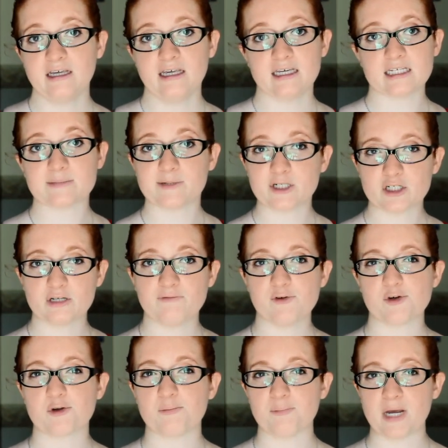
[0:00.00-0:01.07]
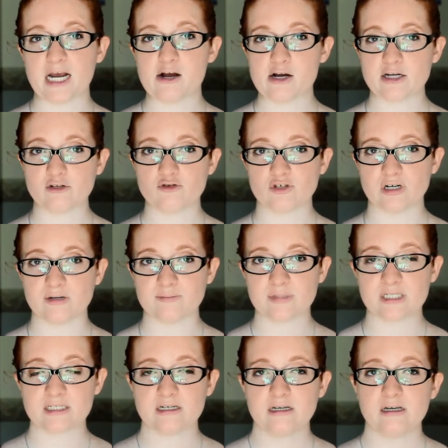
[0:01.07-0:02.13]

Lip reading: especially if you're comparing trips.